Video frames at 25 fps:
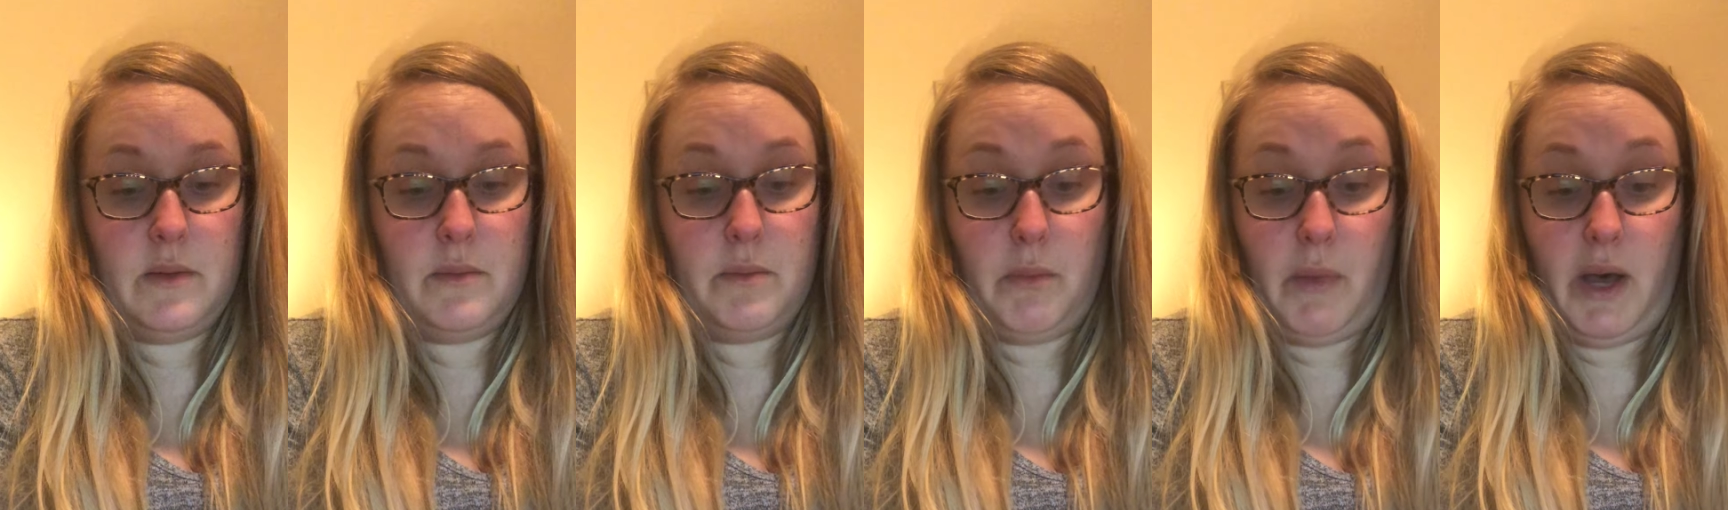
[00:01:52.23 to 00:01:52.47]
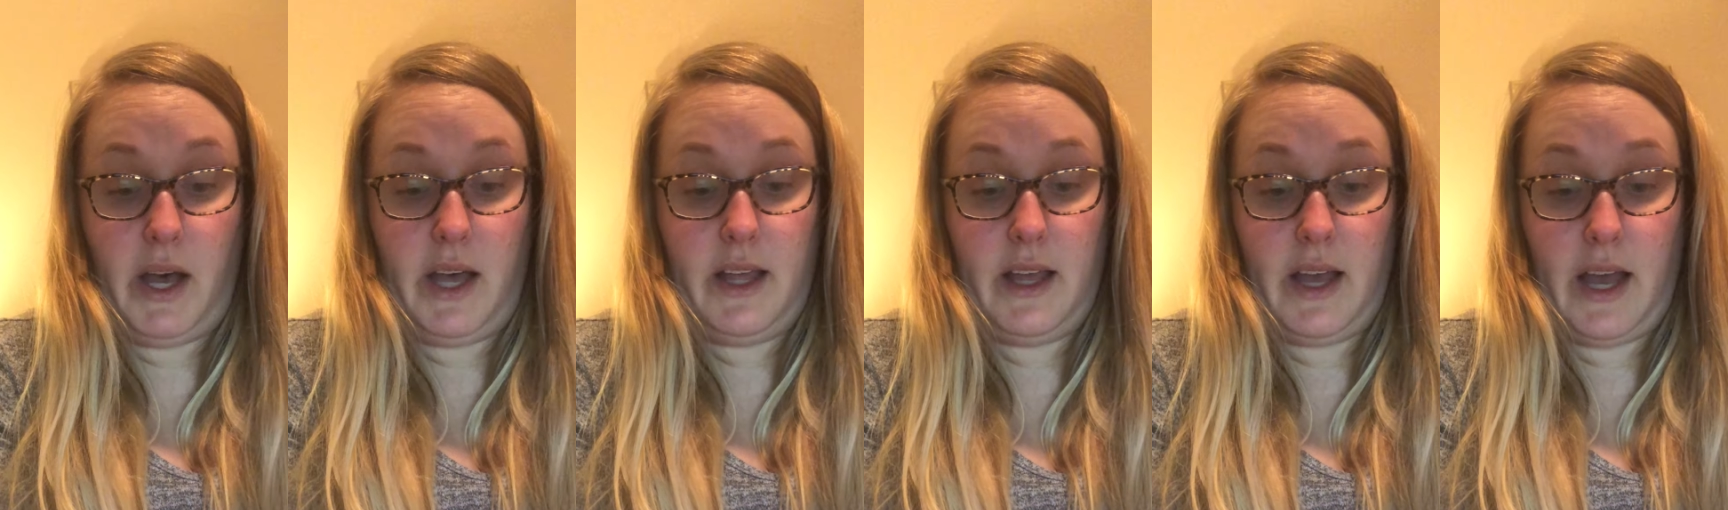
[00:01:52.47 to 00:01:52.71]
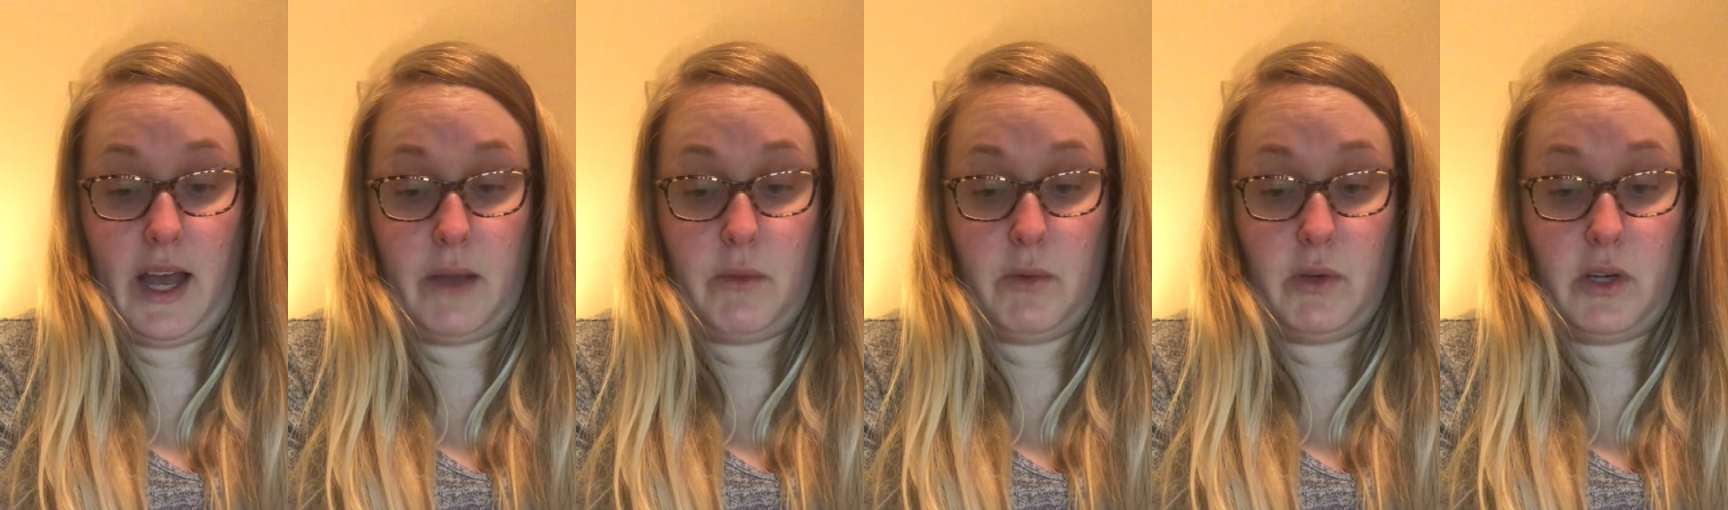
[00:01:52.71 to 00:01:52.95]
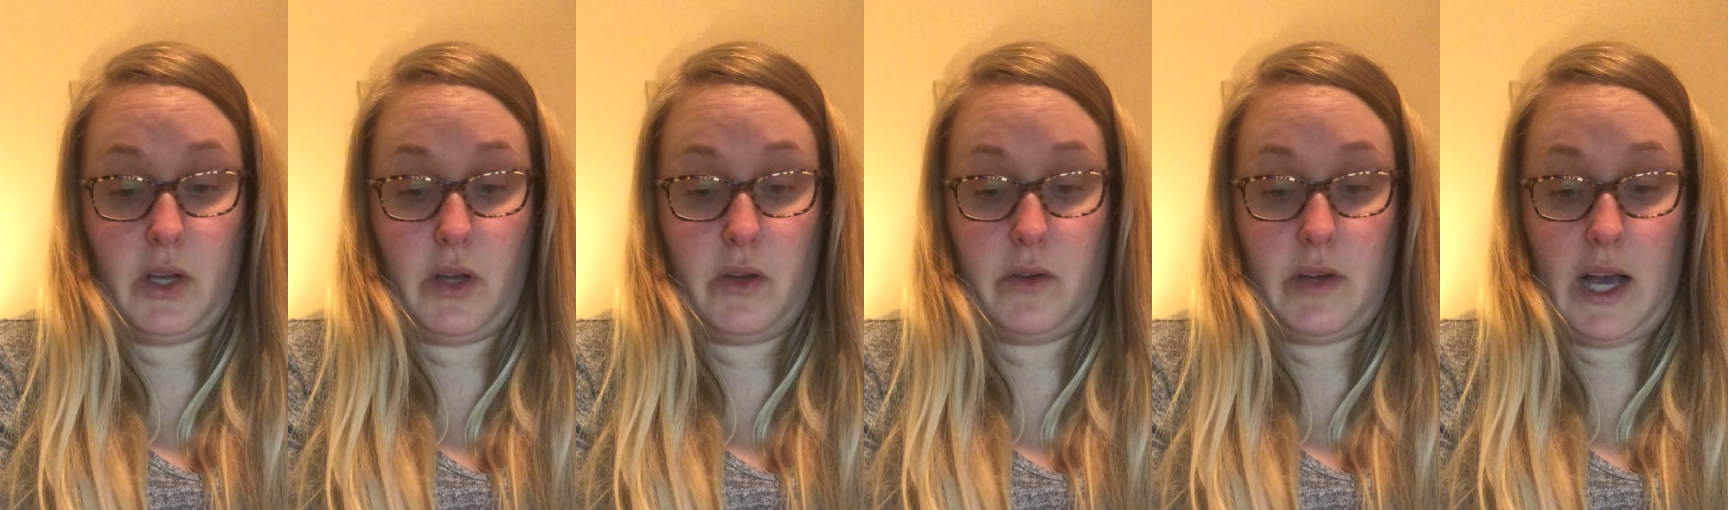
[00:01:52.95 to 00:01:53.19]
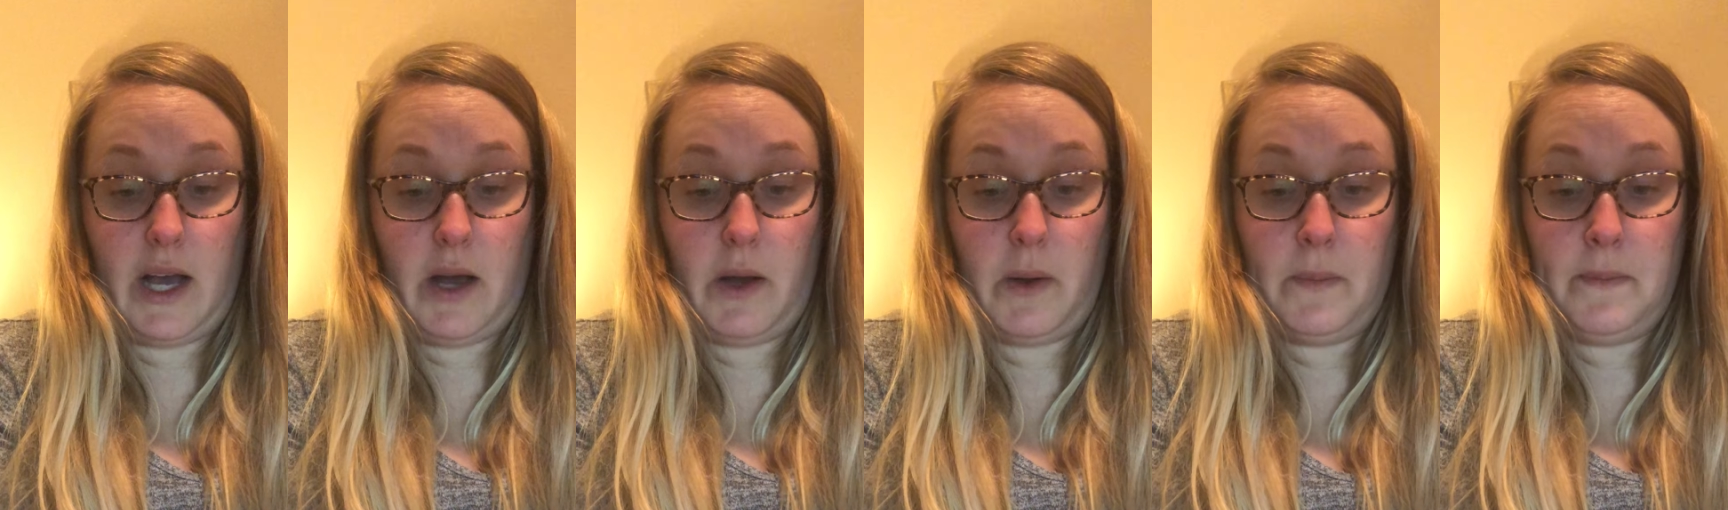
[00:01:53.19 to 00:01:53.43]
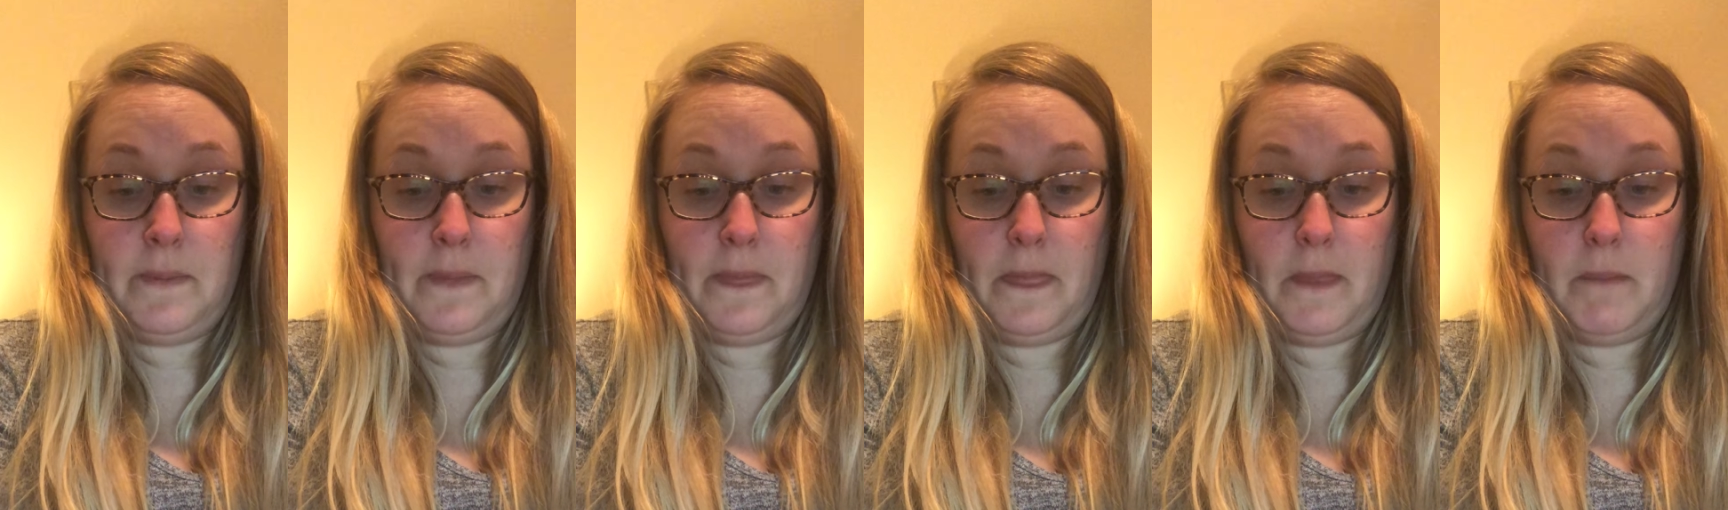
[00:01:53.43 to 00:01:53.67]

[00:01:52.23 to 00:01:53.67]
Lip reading: but I will go out.